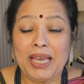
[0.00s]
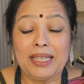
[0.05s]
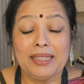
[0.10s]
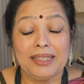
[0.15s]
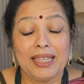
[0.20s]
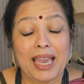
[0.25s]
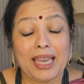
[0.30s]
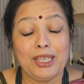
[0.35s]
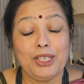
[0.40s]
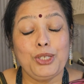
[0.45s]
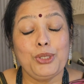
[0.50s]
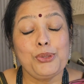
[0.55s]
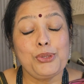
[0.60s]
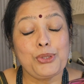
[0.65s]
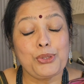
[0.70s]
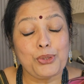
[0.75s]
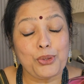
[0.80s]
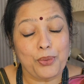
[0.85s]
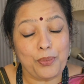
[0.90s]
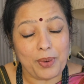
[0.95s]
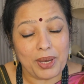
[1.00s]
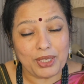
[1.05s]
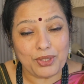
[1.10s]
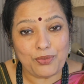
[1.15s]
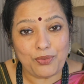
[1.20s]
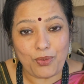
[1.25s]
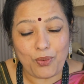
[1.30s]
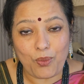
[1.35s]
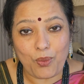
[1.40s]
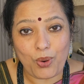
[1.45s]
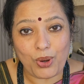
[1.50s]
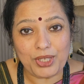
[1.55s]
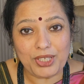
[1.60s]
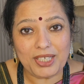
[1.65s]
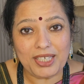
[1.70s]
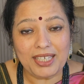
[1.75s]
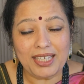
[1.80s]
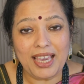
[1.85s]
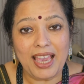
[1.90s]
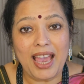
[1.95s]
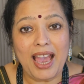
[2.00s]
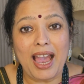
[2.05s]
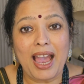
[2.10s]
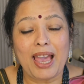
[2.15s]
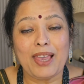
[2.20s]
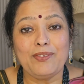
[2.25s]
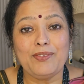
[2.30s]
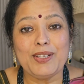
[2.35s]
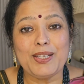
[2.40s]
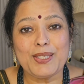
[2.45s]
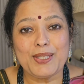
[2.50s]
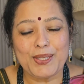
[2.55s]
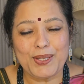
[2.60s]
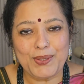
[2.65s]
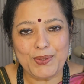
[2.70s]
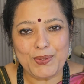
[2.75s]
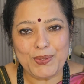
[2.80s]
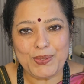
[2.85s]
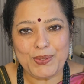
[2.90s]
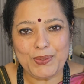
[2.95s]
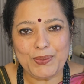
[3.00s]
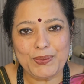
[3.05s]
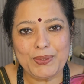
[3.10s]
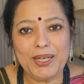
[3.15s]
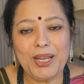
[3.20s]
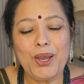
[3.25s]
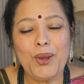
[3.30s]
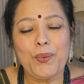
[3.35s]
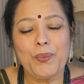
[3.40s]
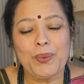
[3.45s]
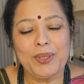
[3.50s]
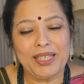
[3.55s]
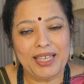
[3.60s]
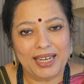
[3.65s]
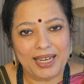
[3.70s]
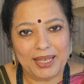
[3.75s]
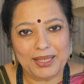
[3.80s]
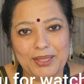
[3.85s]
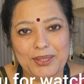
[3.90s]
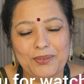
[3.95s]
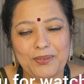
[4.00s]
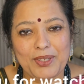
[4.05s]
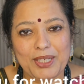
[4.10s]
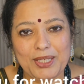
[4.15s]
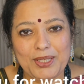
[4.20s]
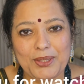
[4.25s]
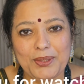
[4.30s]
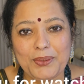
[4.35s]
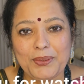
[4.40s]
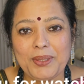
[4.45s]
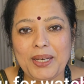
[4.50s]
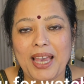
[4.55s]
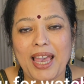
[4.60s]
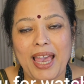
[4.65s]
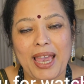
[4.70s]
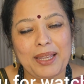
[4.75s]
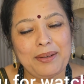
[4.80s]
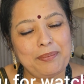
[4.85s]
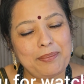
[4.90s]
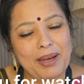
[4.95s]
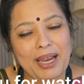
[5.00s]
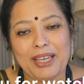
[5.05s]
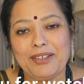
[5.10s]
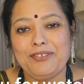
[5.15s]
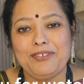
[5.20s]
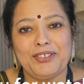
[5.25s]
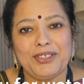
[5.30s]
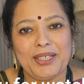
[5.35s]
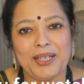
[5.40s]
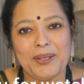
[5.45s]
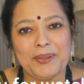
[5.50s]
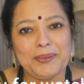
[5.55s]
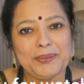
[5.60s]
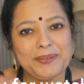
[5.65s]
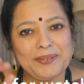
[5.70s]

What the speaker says: Thank you so much for watching. I will see you soon with another video, and bye for now.